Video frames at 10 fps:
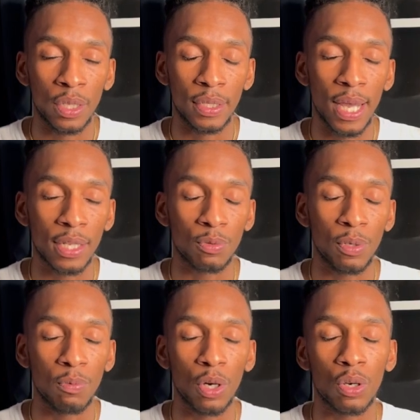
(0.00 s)
yes,
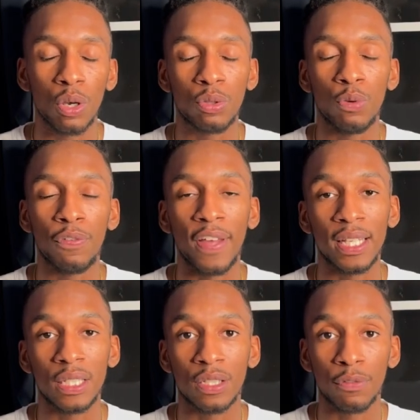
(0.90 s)
we will go through
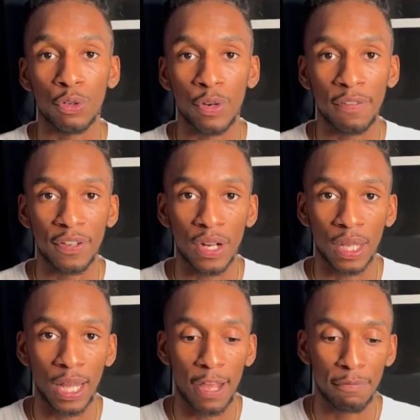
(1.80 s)
phases of grief in
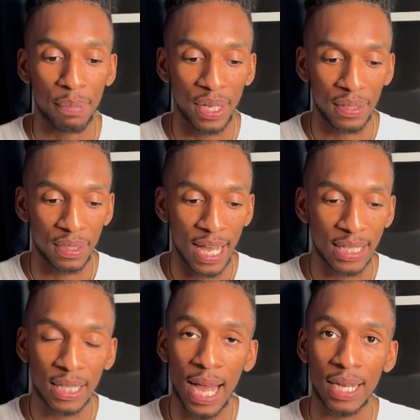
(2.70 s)
our life, but
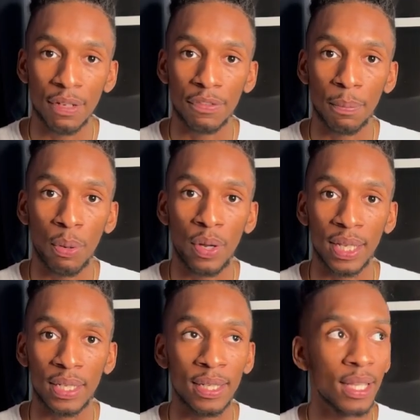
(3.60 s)
that's kind of the
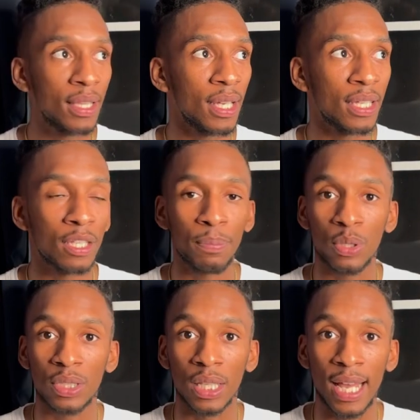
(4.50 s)
point. Nothing is
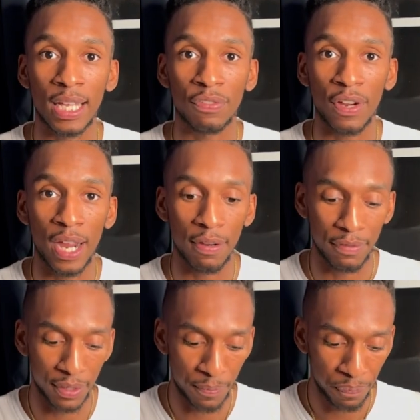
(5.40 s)
supposed to last
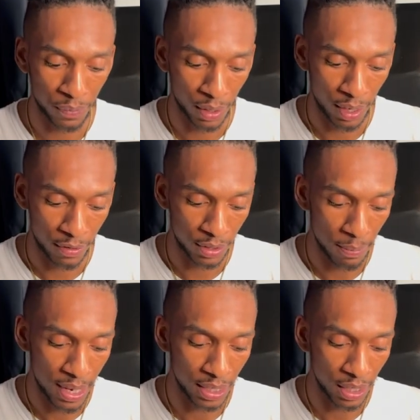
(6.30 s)
forever.
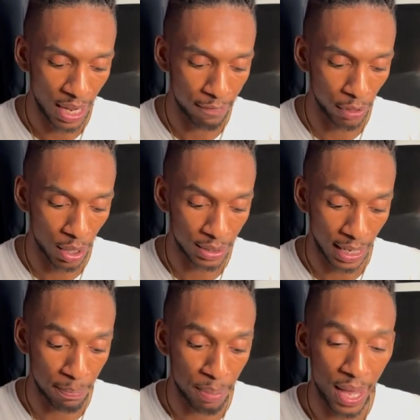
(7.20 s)
Somebody could have lost
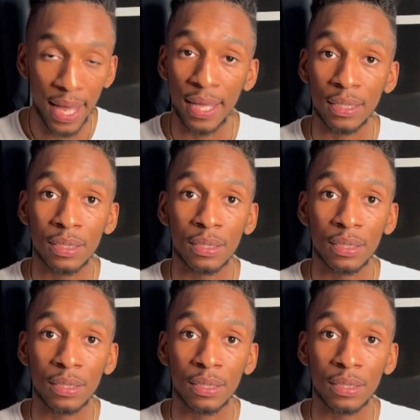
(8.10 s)
a pet,